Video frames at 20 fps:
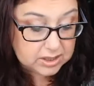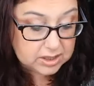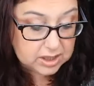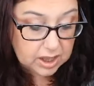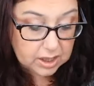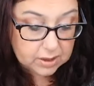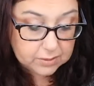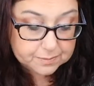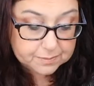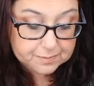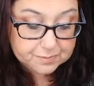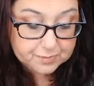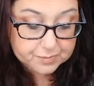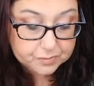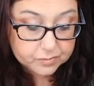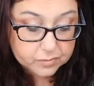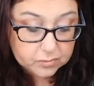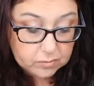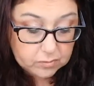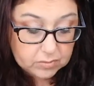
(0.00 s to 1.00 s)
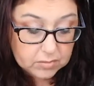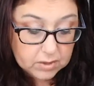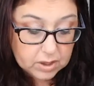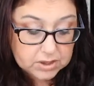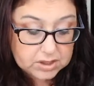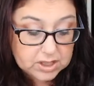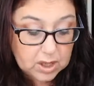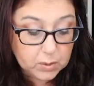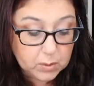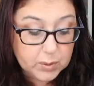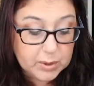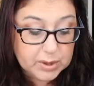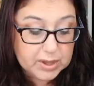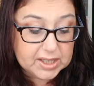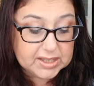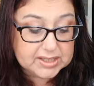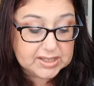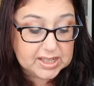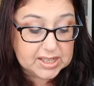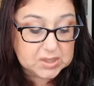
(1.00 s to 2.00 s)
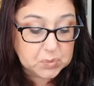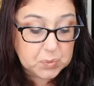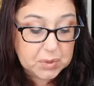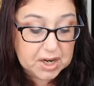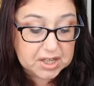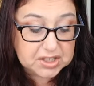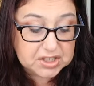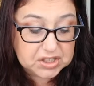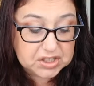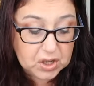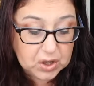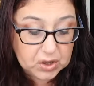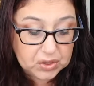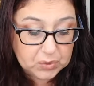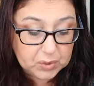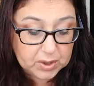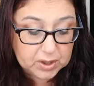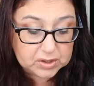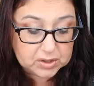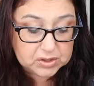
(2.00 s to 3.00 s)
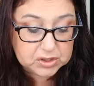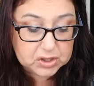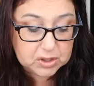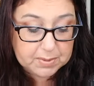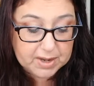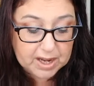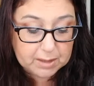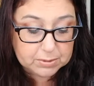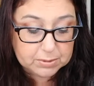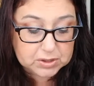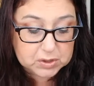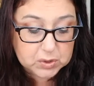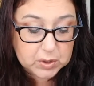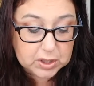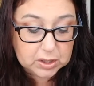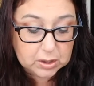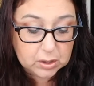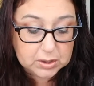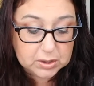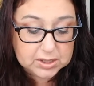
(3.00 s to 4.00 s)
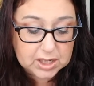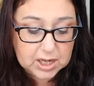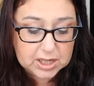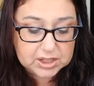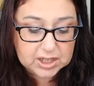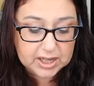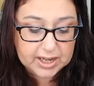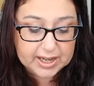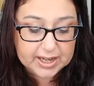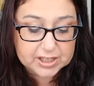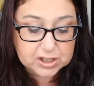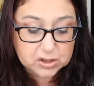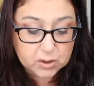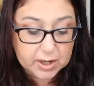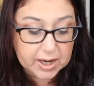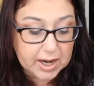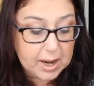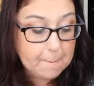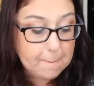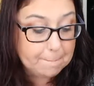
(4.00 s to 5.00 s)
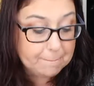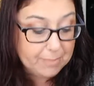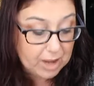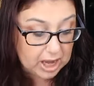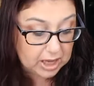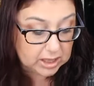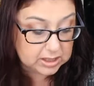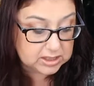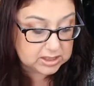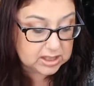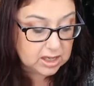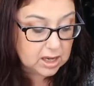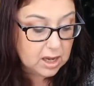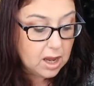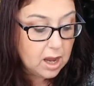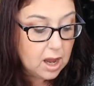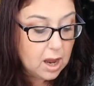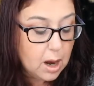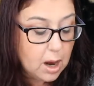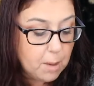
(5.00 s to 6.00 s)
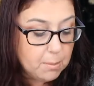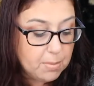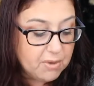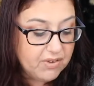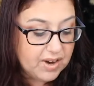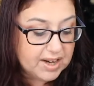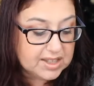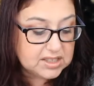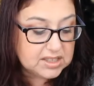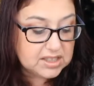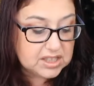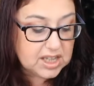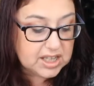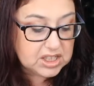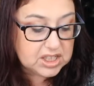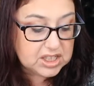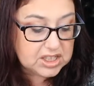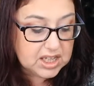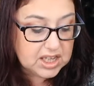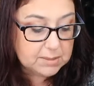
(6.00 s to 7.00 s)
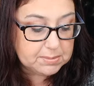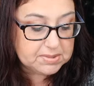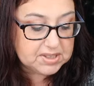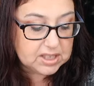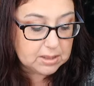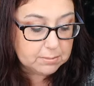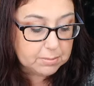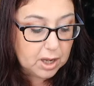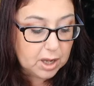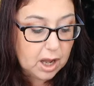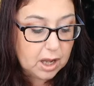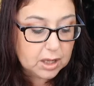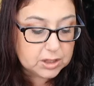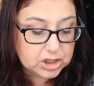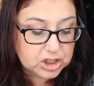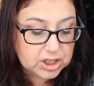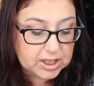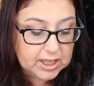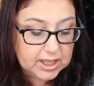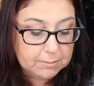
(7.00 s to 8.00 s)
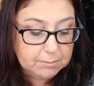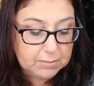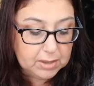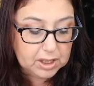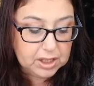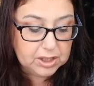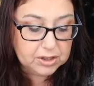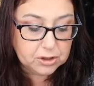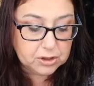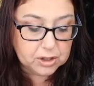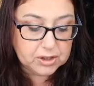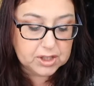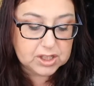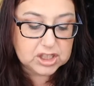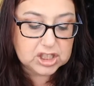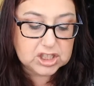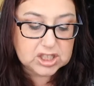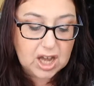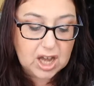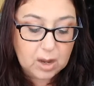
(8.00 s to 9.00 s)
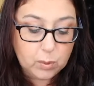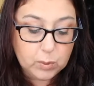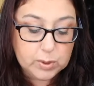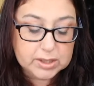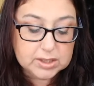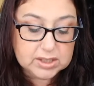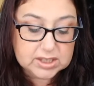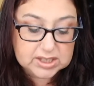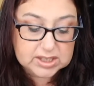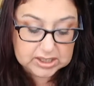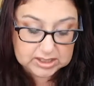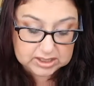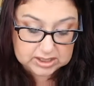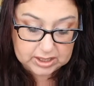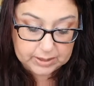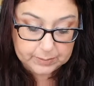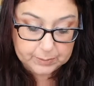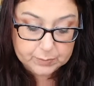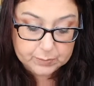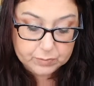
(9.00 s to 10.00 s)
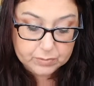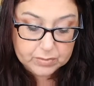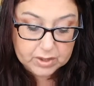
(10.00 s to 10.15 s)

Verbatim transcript: So, so th this says, we are so thrilled to be able to include such an intricate box, providing such deep symbology and meaning during the Samhain season.